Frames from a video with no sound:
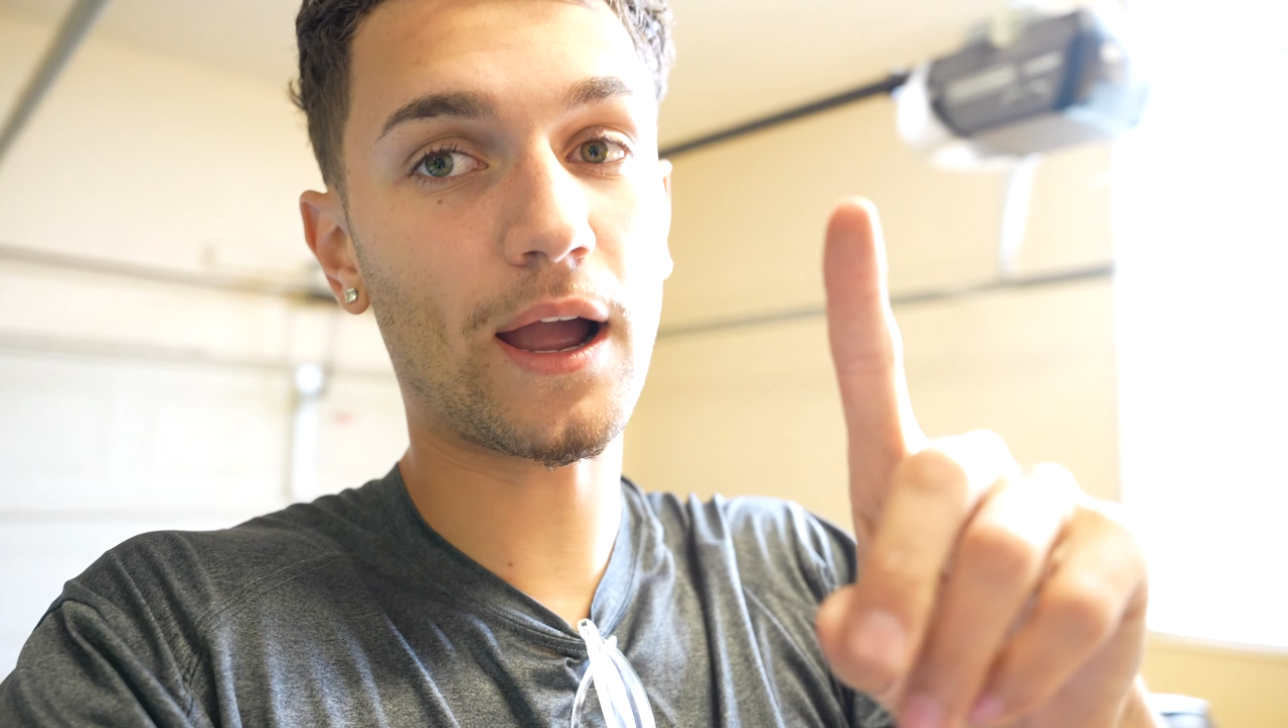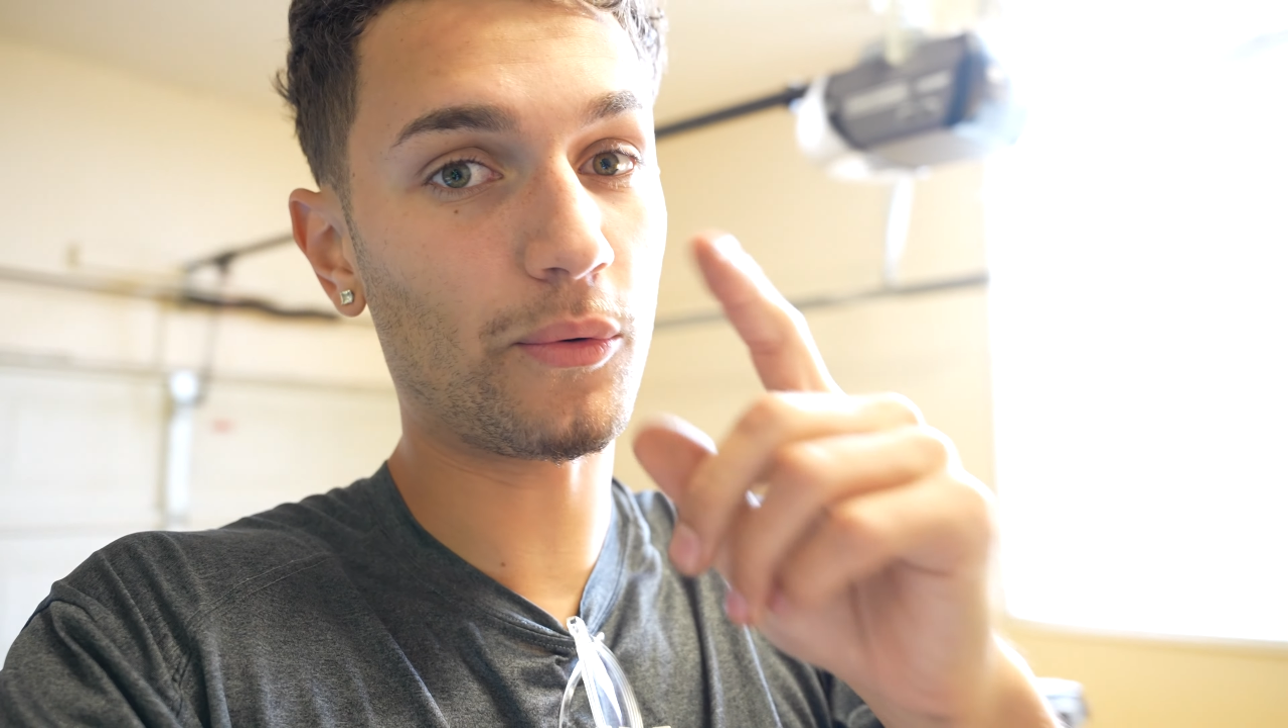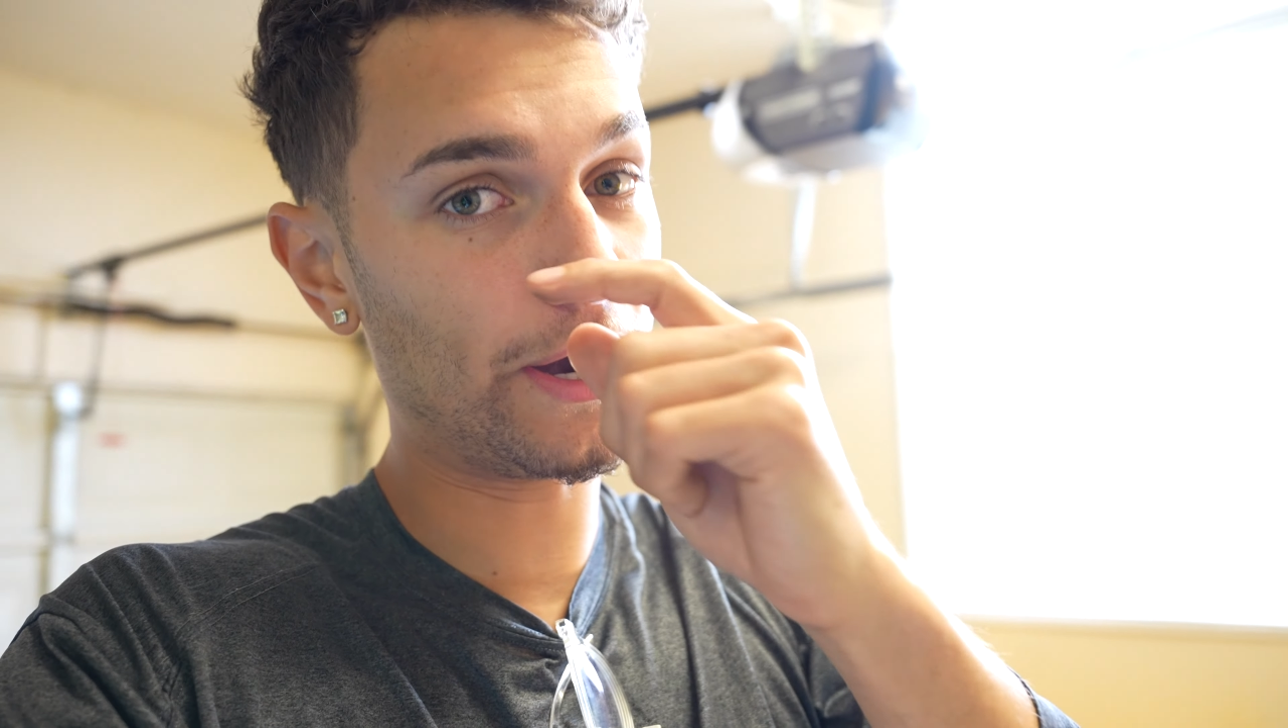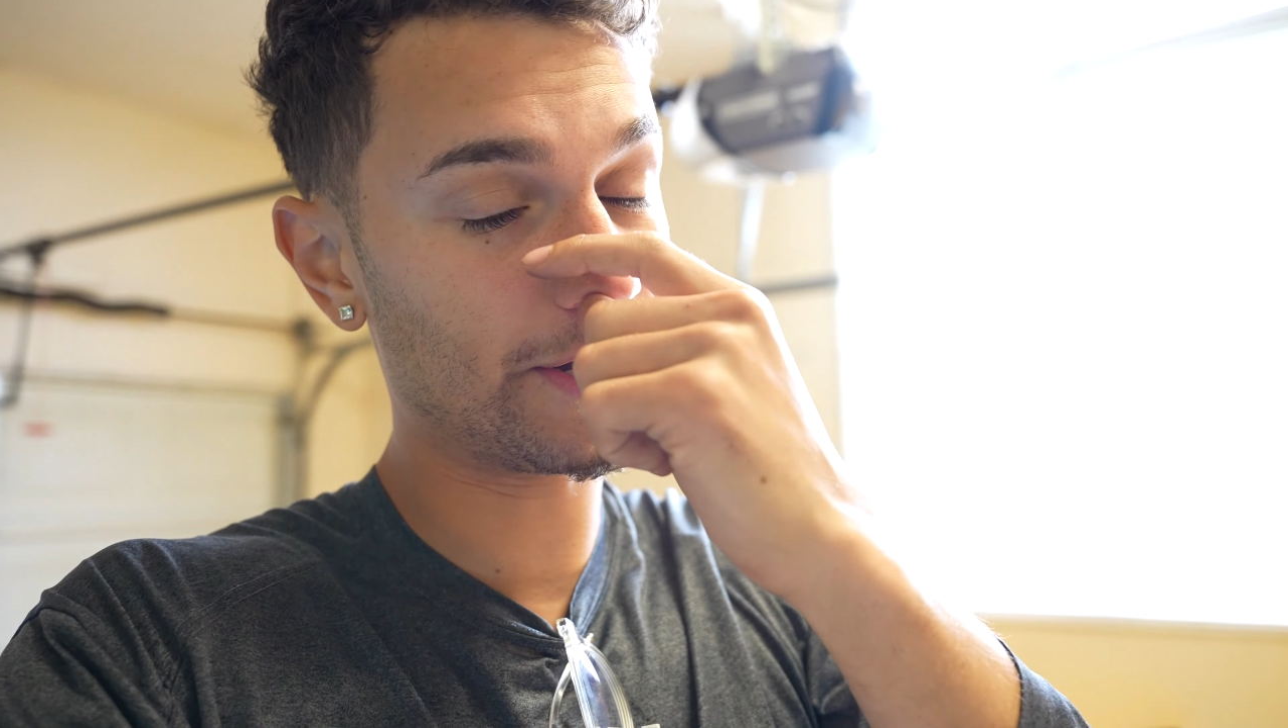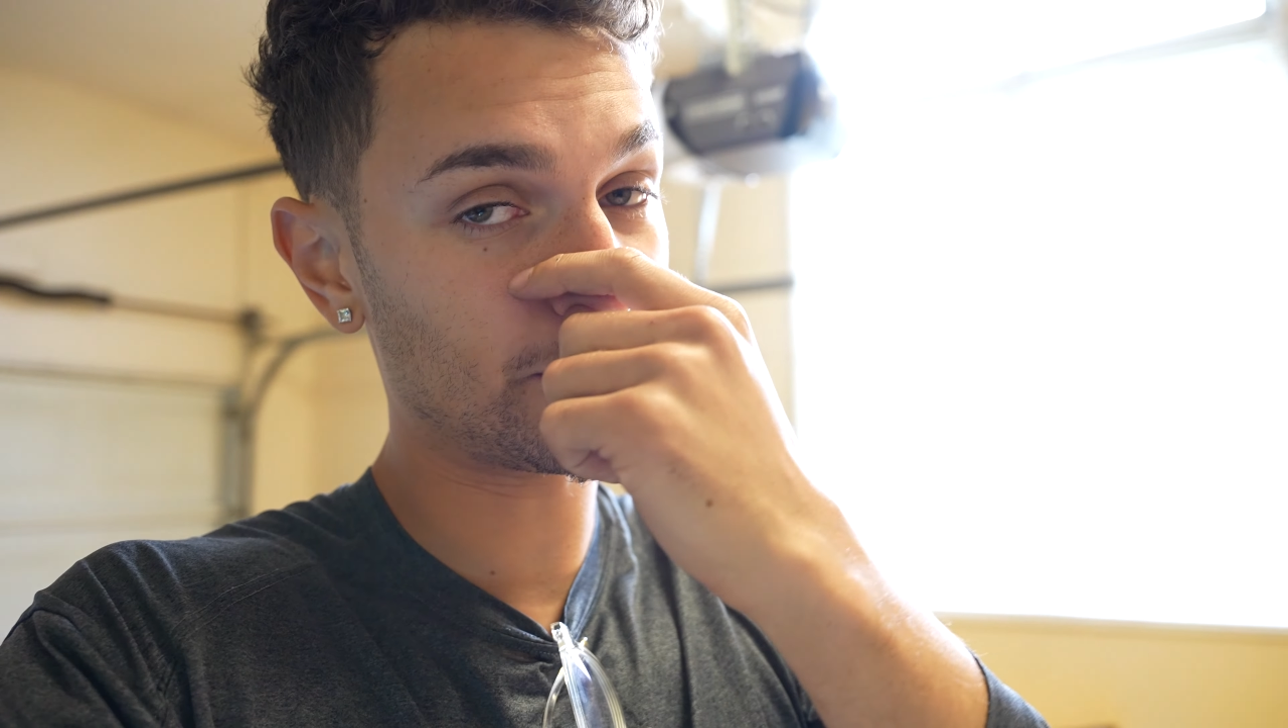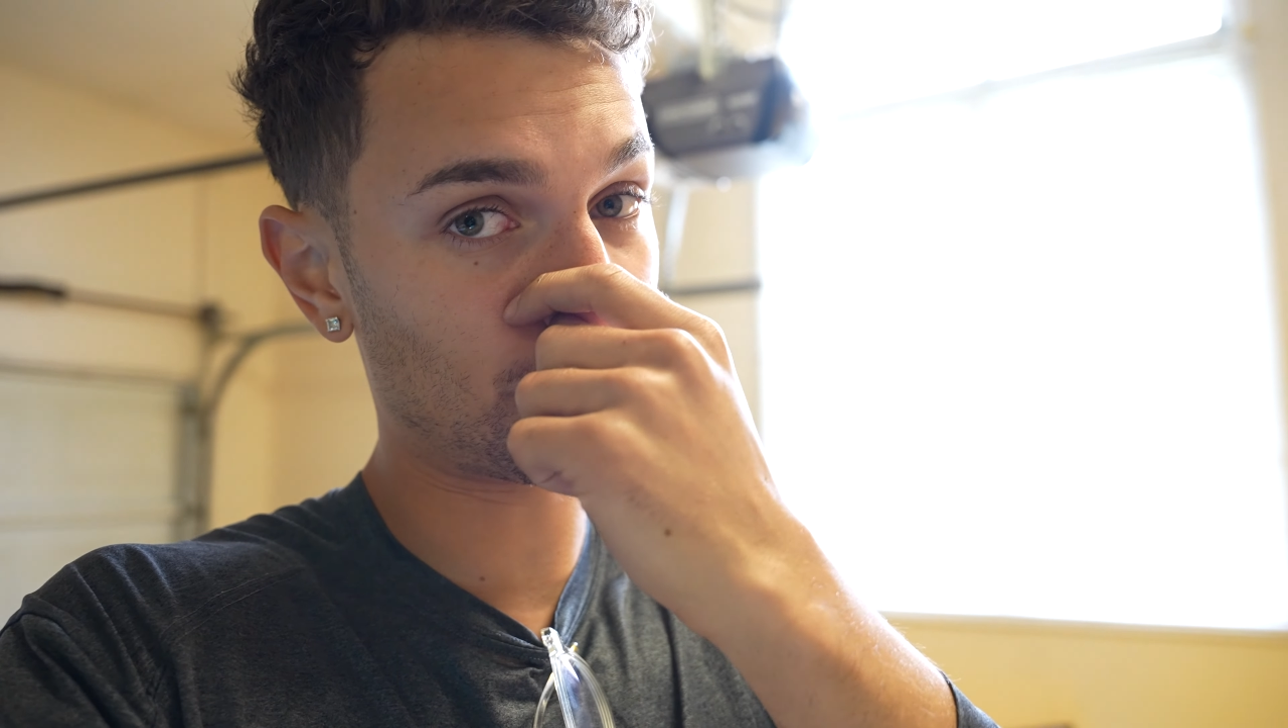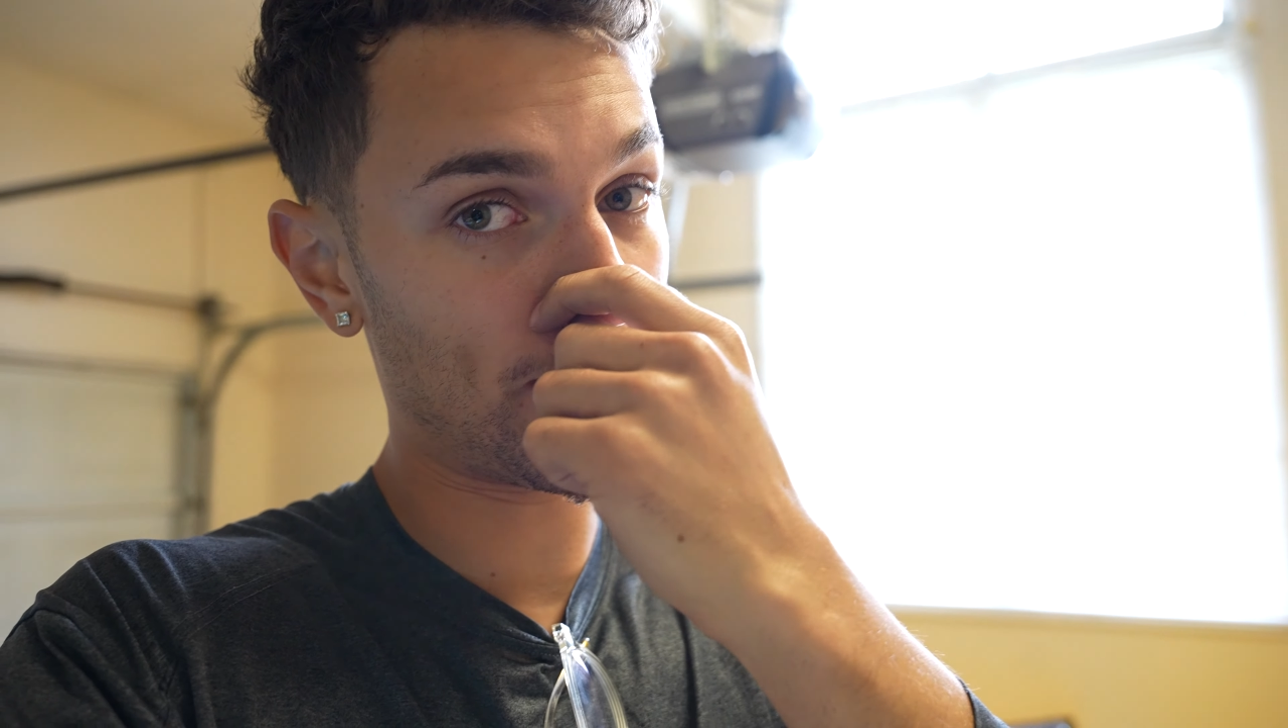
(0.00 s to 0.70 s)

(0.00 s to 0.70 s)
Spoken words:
I wired it the